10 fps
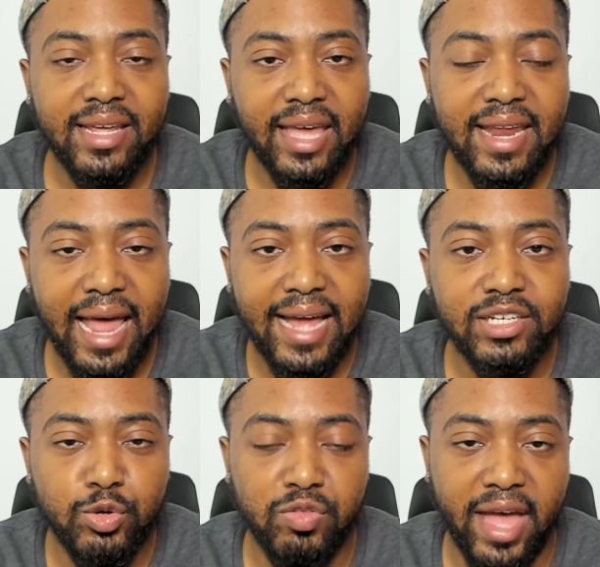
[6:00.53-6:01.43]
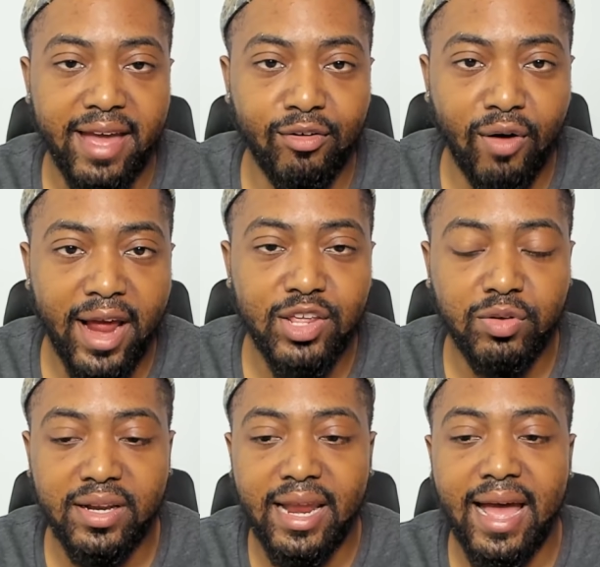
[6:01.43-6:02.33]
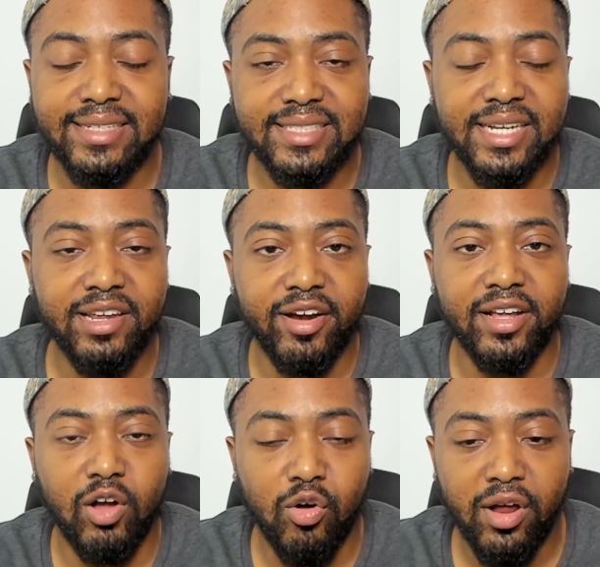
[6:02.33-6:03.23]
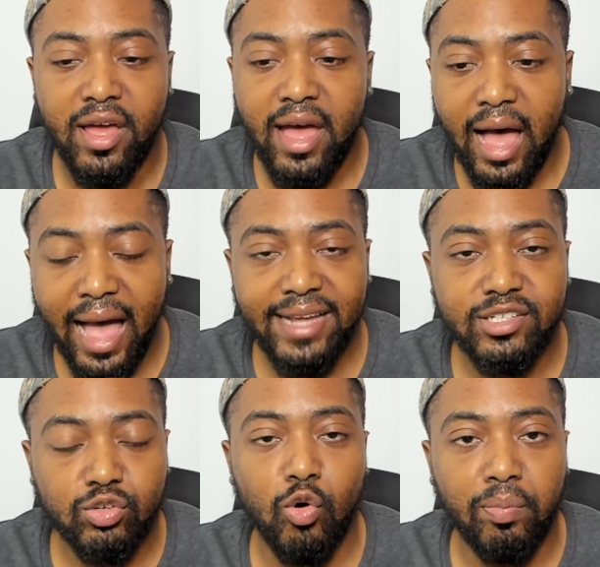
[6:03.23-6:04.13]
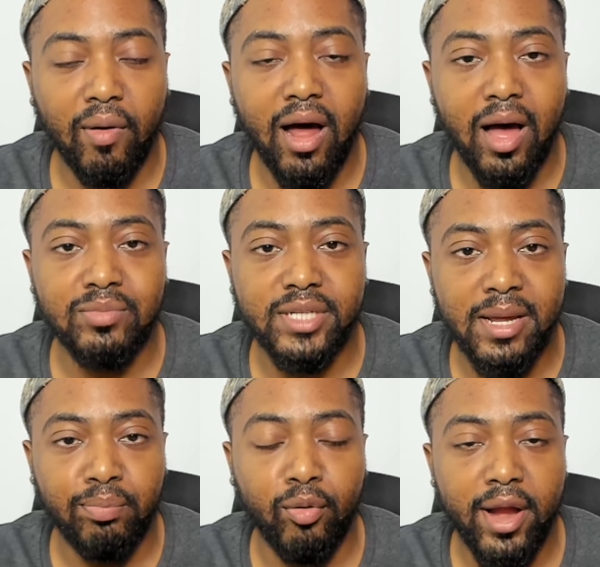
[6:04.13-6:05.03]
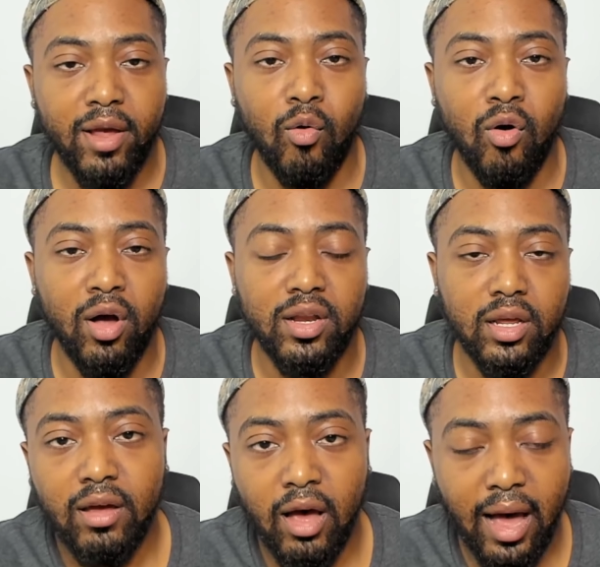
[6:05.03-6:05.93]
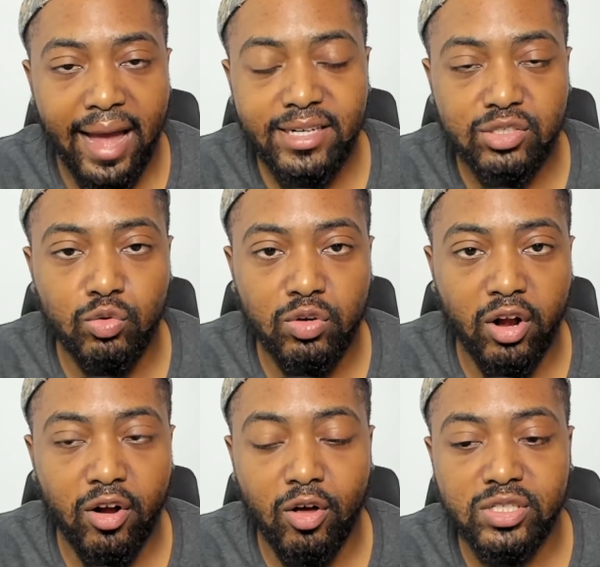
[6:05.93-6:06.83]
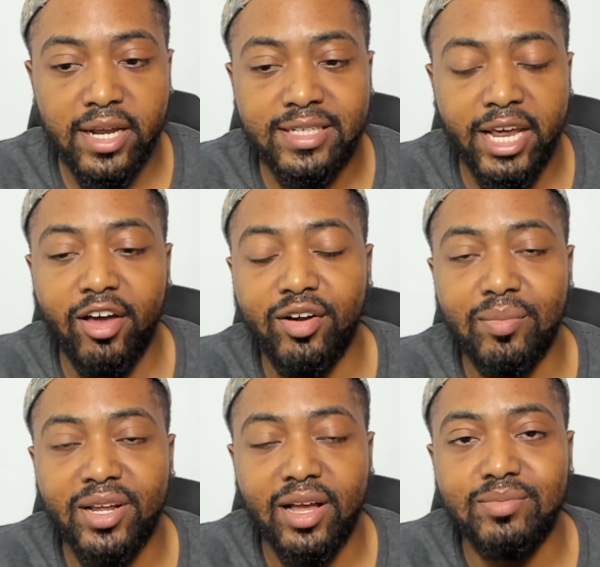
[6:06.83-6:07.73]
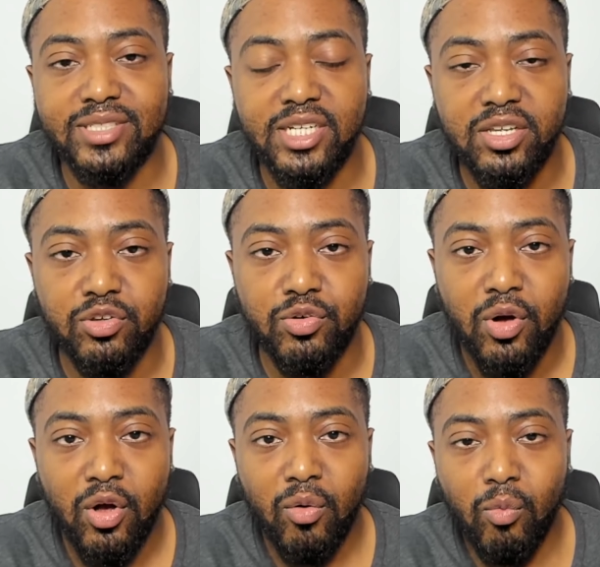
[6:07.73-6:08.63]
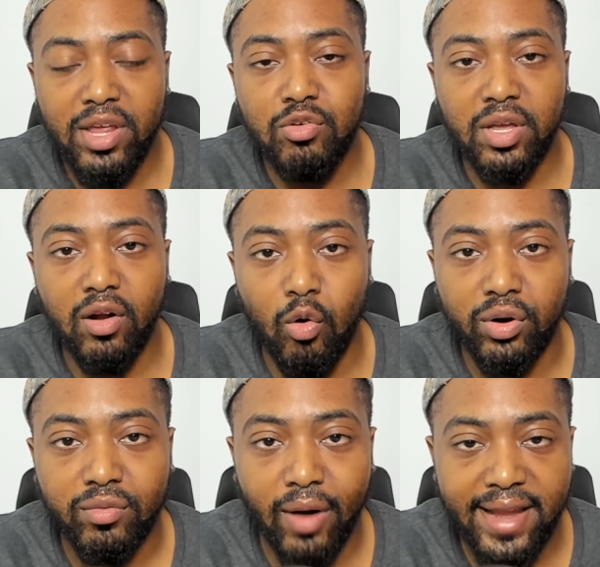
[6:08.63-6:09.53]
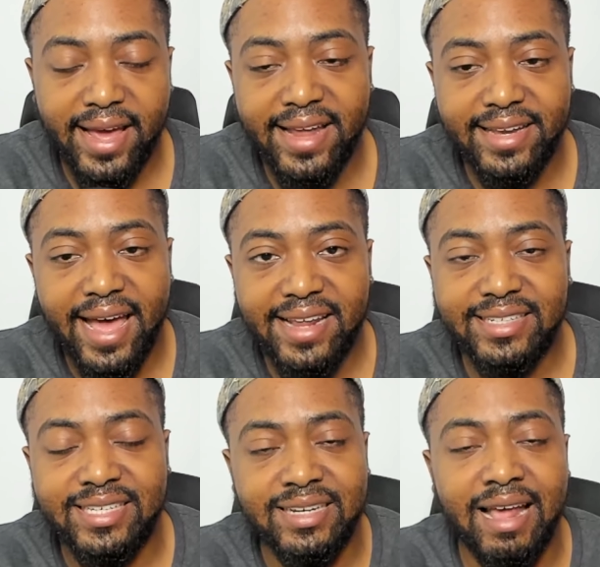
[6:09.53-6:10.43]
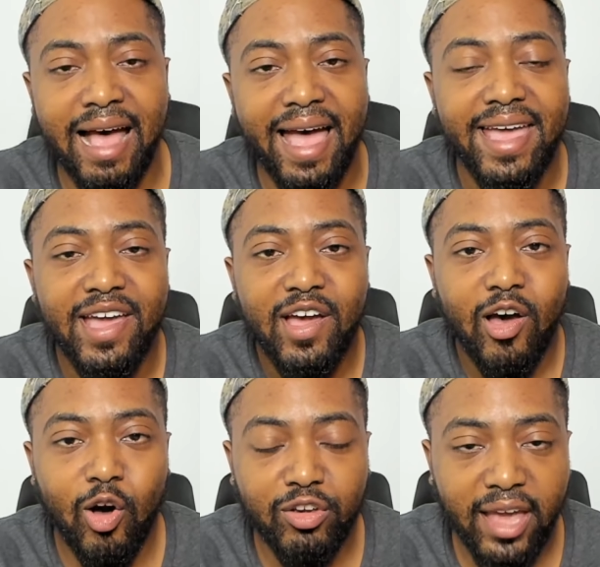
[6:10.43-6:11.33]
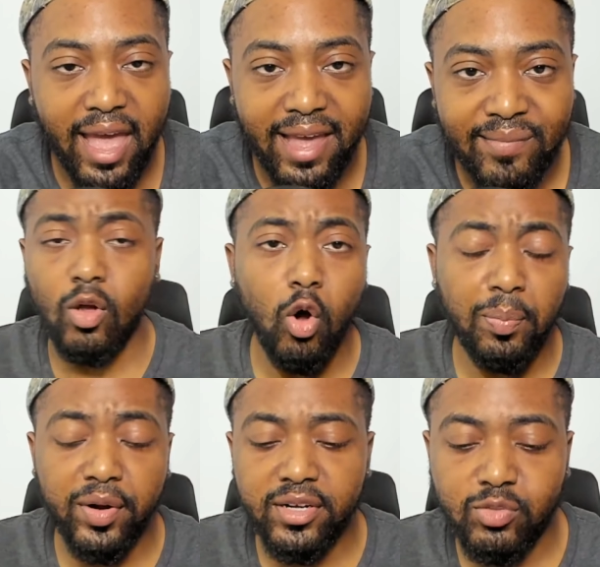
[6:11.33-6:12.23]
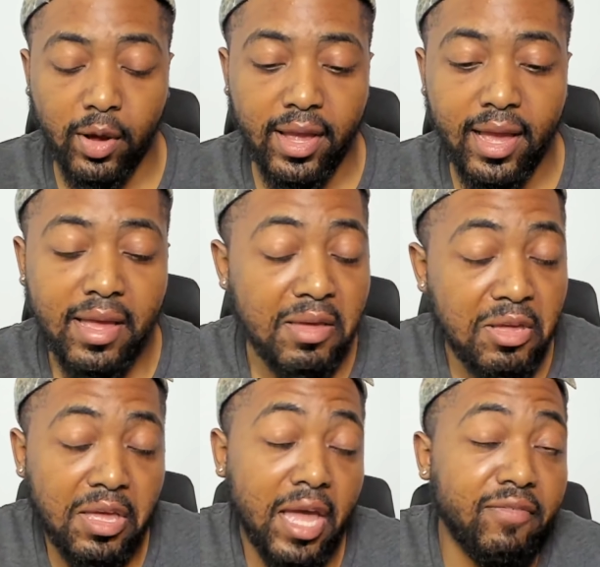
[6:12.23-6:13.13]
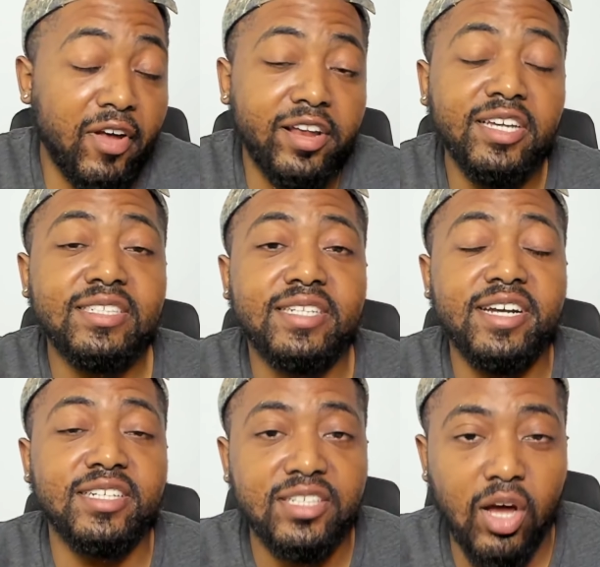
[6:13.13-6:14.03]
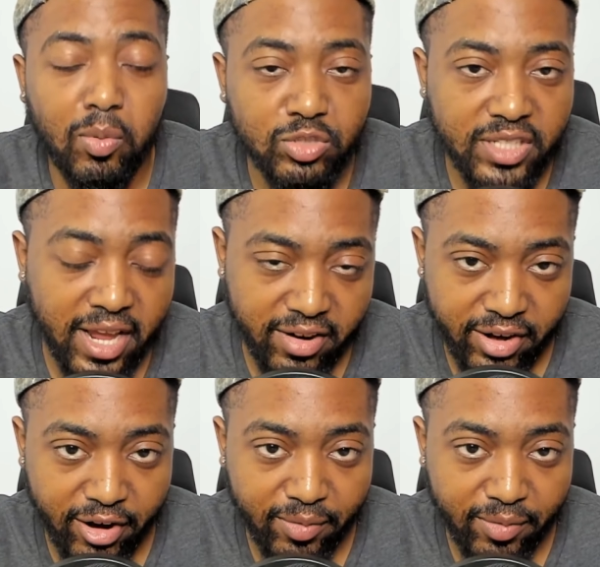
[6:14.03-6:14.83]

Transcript: cannot do that, right? You cannot sit here and go to high school proms and prey on uh, high school girls and tell them to come see you when you get older, right? That That is not okay. Or put it this way, at the very least, there's a double standard here.